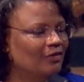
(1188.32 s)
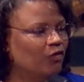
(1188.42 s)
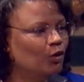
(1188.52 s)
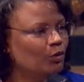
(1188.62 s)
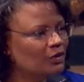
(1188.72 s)

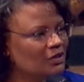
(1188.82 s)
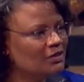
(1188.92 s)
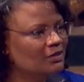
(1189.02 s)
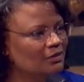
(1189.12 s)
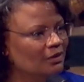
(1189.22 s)

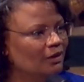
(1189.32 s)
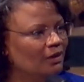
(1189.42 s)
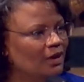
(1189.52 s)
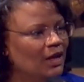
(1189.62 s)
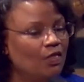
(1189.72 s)
folks,
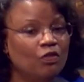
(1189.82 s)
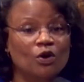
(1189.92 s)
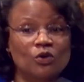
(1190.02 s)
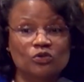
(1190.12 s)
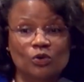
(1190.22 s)

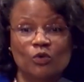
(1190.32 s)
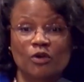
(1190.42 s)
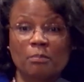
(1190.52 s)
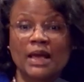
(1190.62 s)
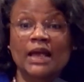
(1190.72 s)
those who
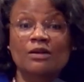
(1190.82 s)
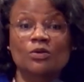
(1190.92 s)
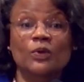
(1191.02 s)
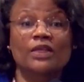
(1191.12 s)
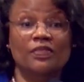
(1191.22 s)

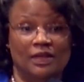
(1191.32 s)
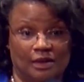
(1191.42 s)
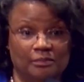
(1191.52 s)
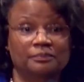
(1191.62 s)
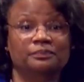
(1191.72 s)
remained with
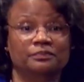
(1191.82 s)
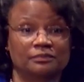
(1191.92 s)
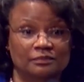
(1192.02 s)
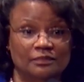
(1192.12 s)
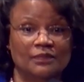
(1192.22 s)
him
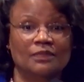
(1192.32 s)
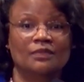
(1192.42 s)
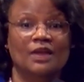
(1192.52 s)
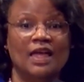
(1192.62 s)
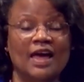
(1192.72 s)

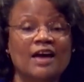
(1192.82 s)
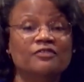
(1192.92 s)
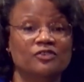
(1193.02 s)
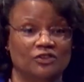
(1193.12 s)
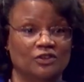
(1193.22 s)

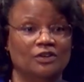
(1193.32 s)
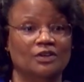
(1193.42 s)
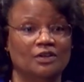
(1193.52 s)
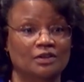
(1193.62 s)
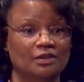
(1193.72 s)
after
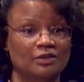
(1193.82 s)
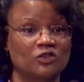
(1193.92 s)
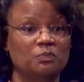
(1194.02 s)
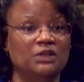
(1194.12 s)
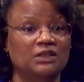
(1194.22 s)
the
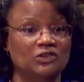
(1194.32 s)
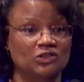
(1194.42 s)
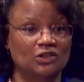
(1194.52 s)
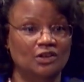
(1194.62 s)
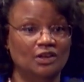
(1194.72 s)

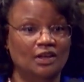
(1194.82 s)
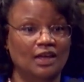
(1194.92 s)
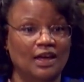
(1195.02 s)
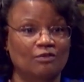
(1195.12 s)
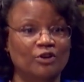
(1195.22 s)
speech
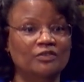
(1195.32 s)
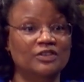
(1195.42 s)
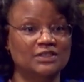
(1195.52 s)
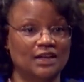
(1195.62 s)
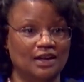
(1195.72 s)
at
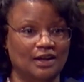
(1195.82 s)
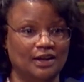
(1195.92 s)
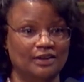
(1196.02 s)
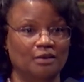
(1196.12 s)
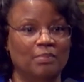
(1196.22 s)

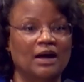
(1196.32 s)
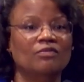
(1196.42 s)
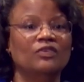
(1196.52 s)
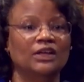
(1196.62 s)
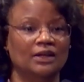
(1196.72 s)
Riverside
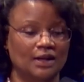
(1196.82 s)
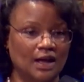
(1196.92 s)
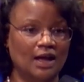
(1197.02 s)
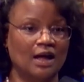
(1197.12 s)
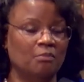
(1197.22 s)
about
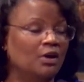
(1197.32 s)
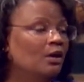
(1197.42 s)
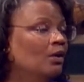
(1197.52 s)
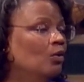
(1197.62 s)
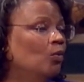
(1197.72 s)
Vietnam
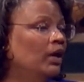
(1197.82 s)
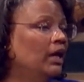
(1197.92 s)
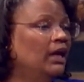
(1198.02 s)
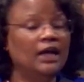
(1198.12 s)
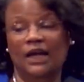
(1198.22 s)

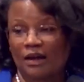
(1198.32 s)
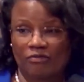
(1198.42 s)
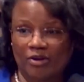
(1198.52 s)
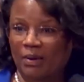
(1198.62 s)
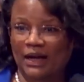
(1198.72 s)
when
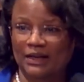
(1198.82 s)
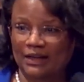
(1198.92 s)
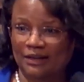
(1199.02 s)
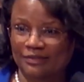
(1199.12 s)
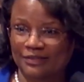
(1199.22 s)
everybody
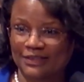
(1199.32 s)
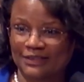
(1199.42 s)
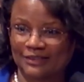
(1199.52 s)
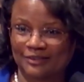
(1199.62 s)
left.